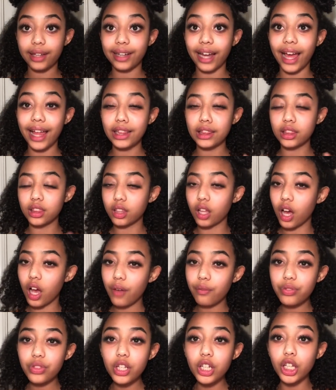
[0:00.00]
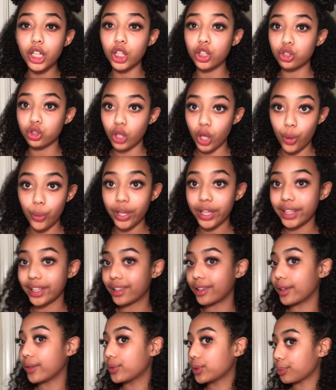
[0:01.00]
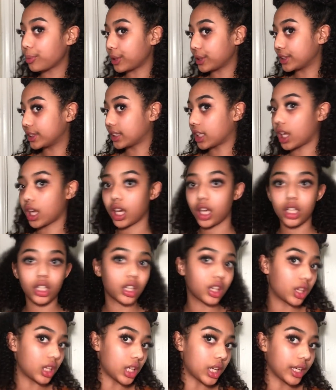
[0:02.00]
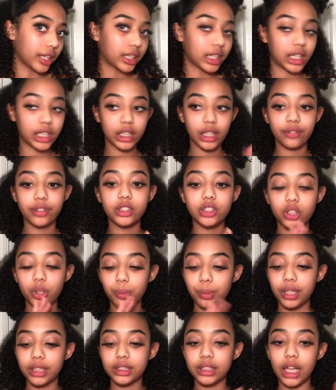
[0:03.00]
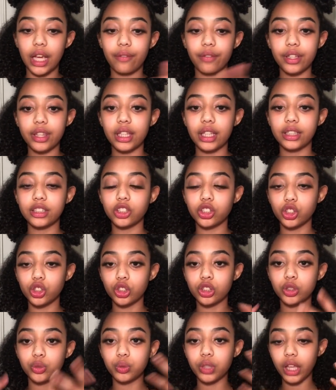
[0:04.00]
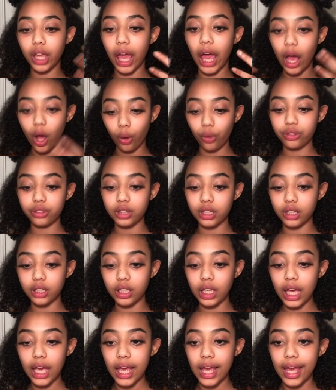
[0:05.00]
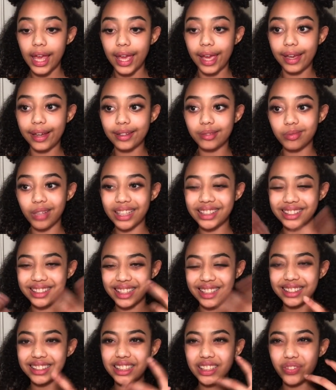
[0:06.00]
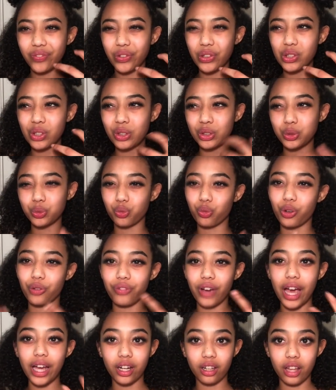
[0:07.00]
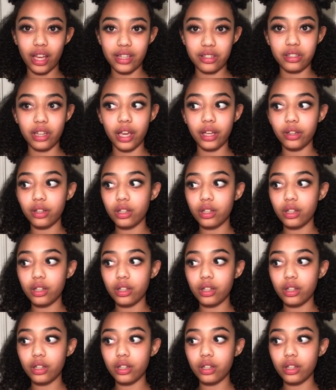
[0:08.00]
And I love the glow it gives my skin. Like, I love it so much. Everything just looks really healthy, and my skin just feels revitalized, kind